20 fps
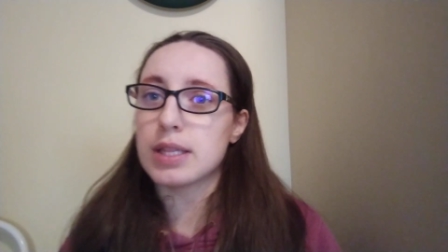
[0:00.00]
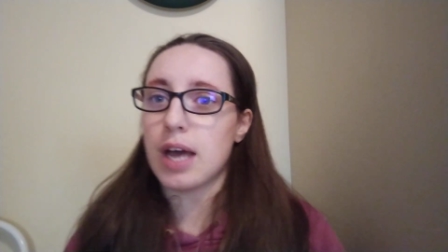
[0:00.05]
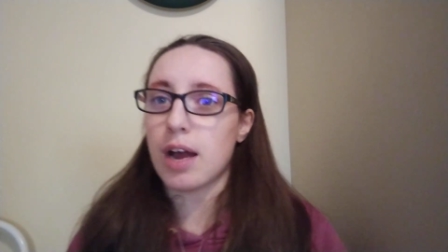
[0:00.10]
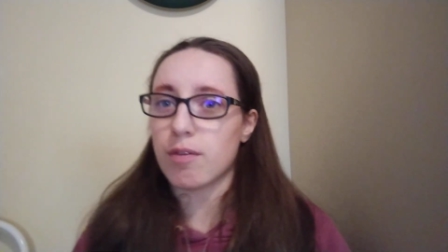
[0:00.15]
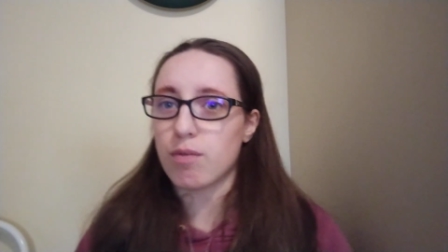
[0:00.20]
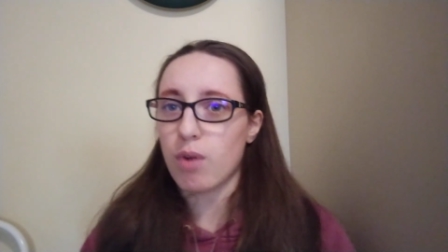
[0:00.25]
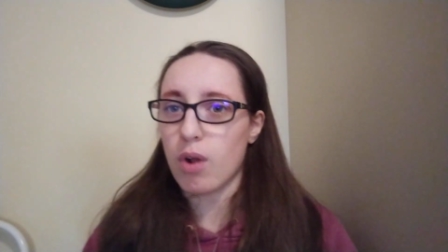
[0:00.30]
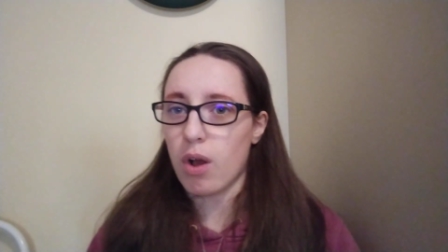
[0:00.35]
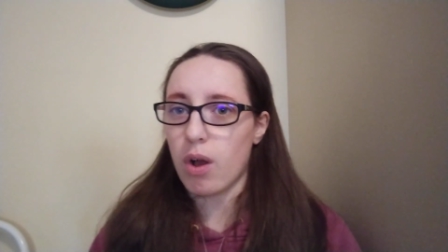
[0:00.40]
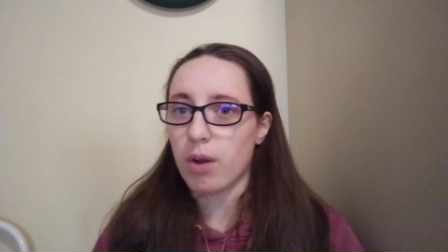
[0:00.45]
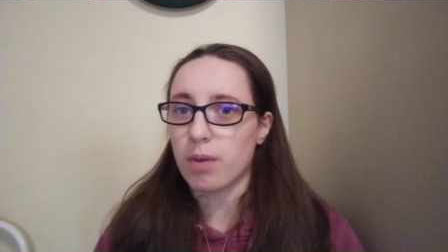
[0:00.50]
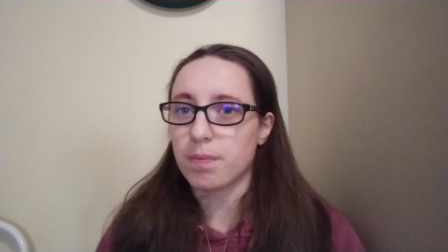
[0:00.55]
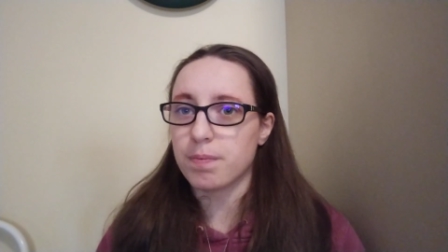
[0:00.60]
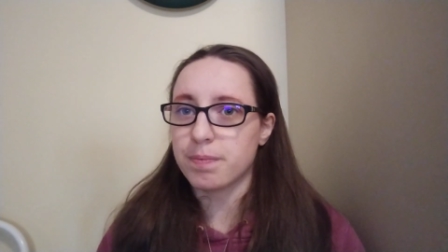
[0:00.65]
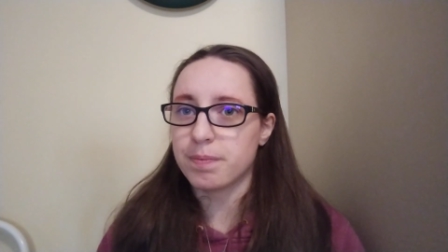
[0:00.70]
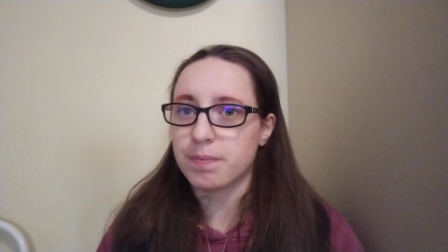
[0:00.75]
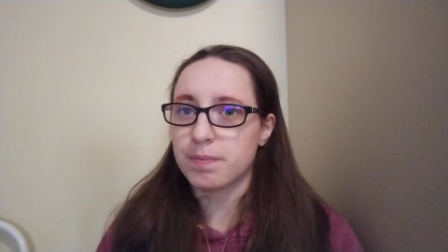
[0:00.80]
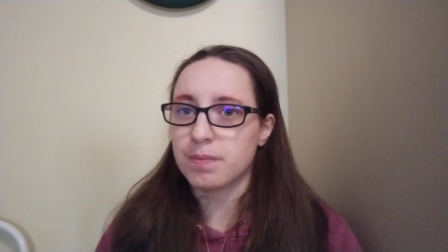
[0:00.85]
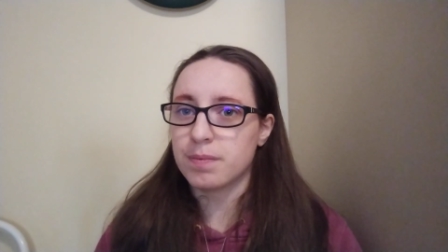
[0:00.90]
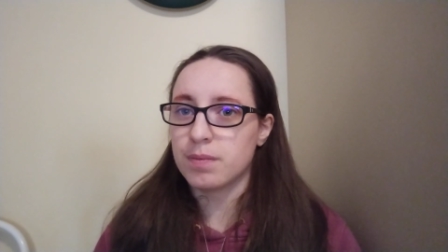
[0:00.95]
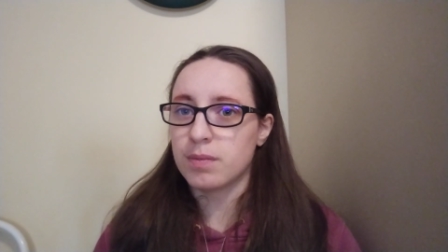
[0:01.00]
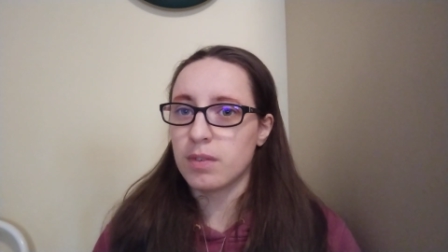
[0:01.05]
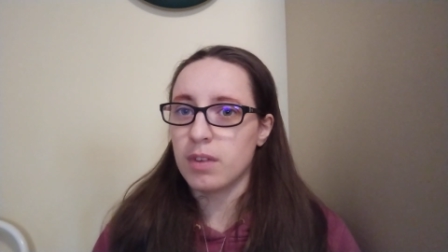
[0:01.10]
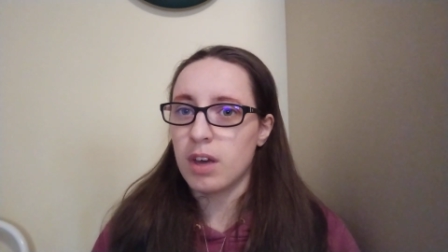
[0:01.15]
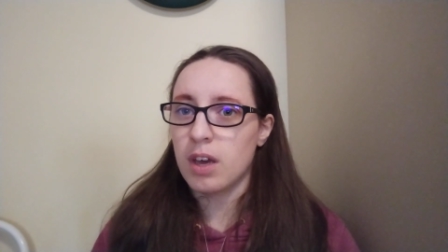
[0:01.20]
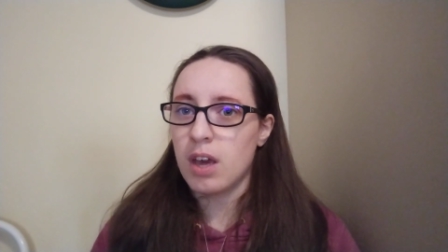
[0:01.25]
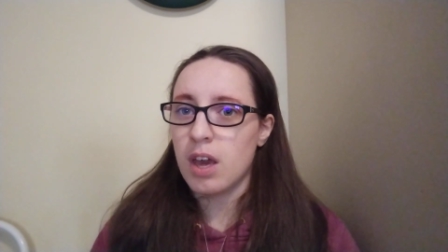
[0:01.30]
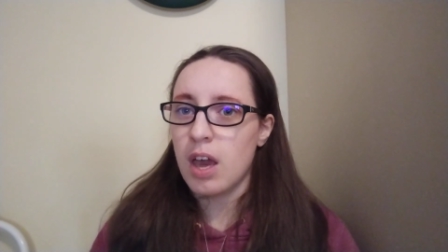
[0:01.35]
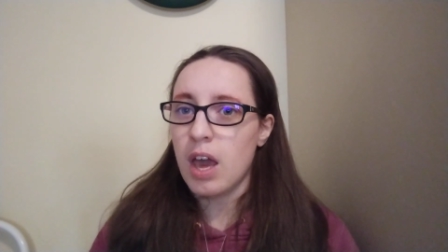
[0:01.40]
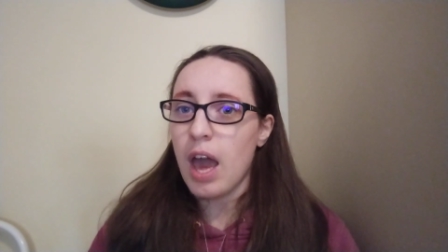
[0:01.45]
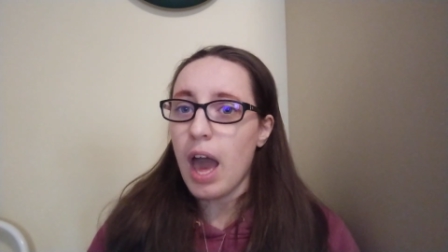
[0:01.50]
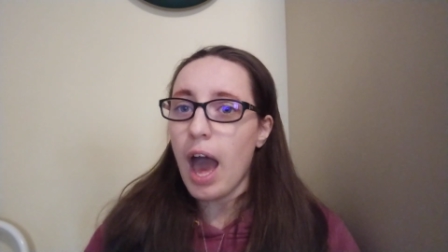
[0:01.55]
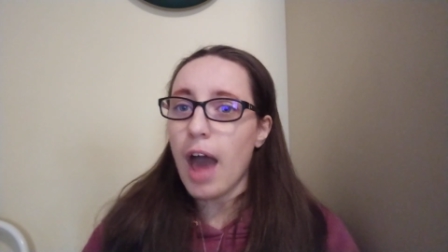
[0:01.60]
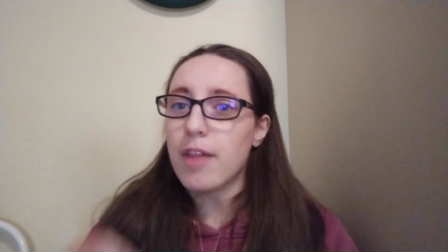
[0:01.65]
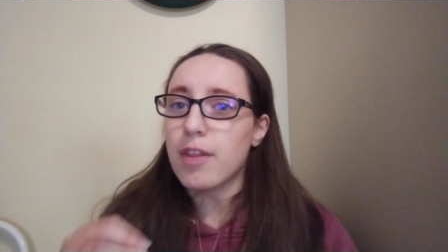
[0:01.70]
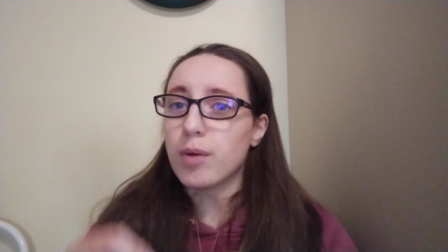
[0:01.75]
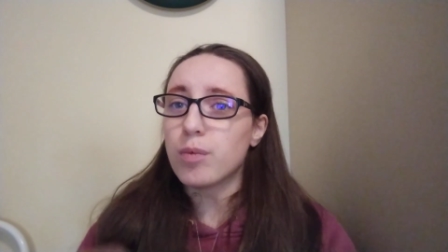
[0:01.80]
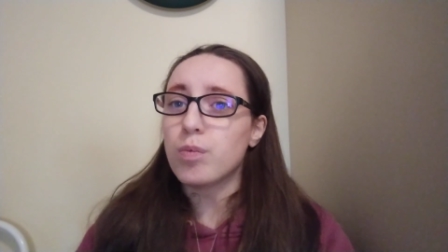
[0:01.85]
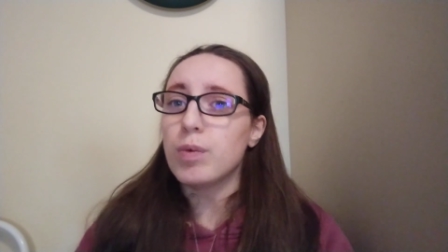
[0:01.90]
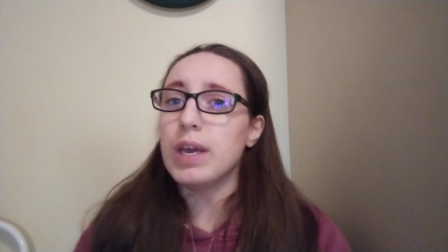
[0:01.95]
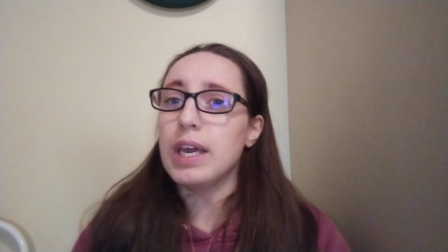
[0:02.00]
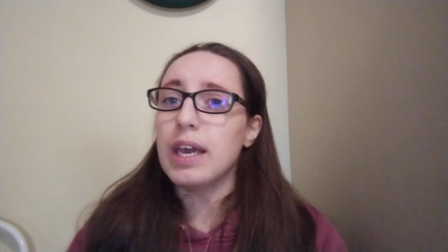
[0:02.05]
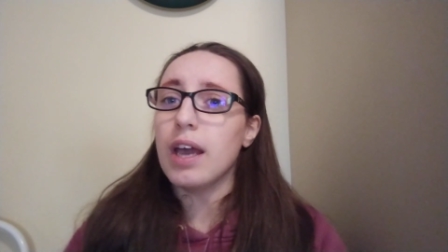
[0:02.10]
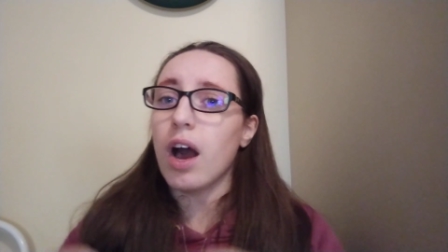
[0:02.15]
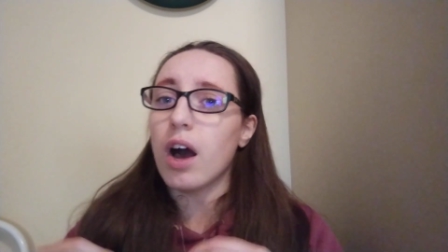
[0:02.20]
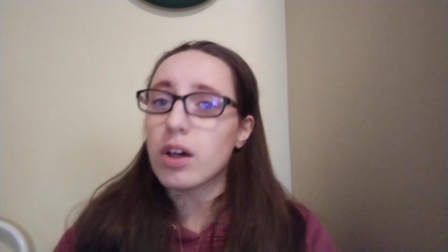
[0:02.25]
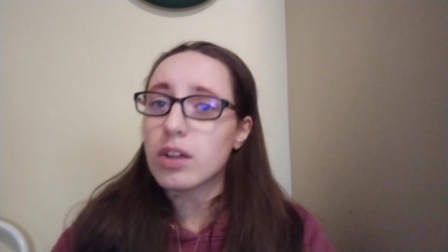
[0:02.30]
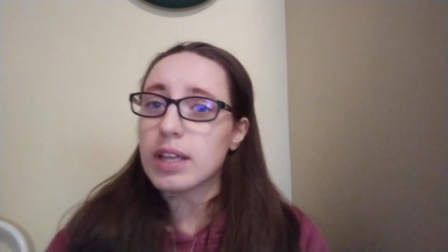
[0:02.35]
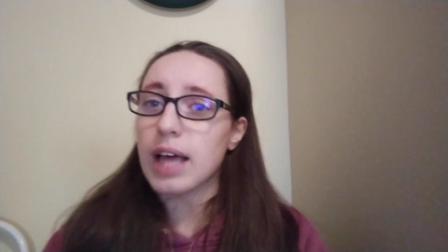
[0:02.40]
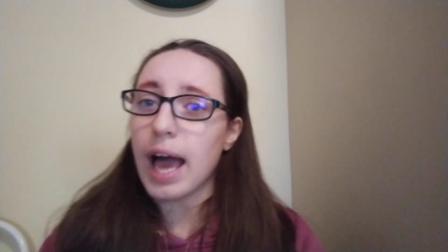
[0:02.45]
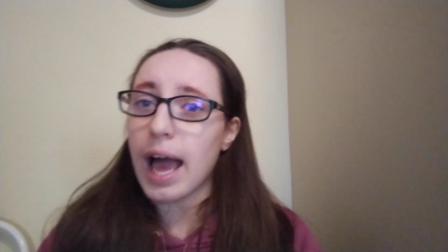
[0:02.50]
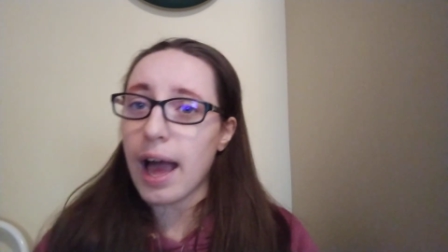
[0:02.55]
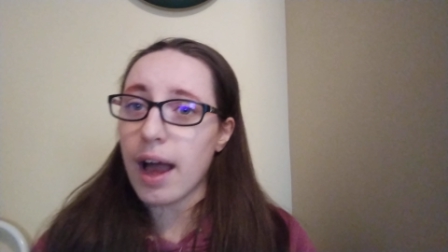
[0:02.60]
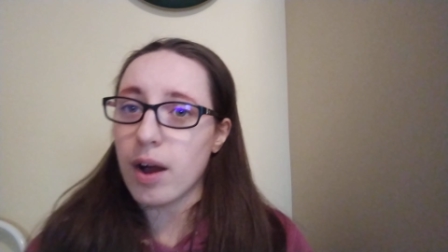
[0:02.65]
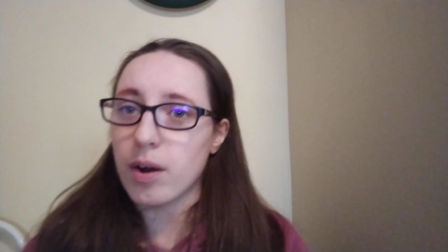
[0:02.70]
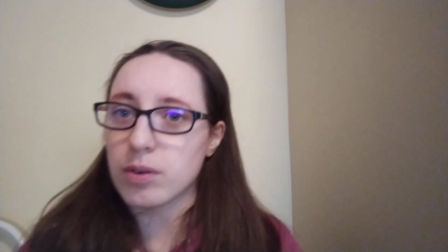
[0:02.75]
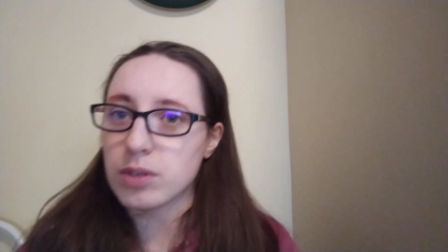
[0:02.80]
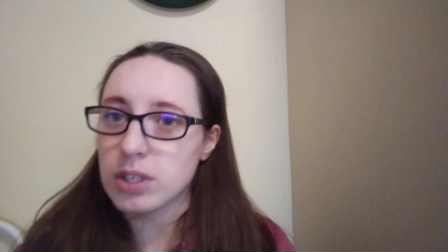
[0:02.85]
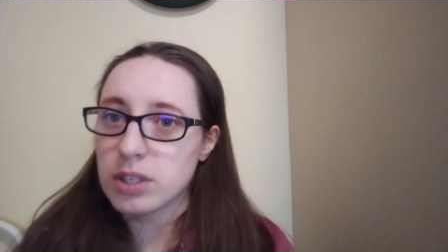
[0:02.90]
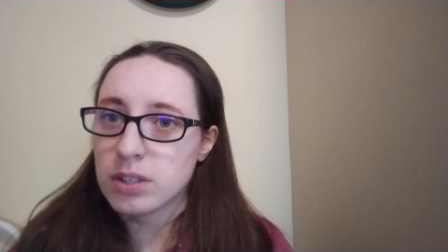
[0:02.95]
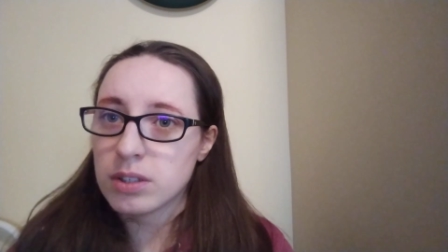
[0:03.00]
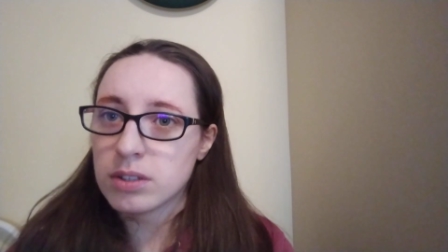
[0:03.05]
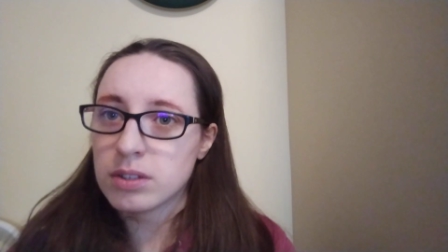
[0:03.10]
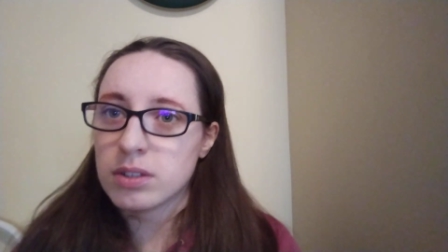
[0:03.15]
that wrong. And then we allowed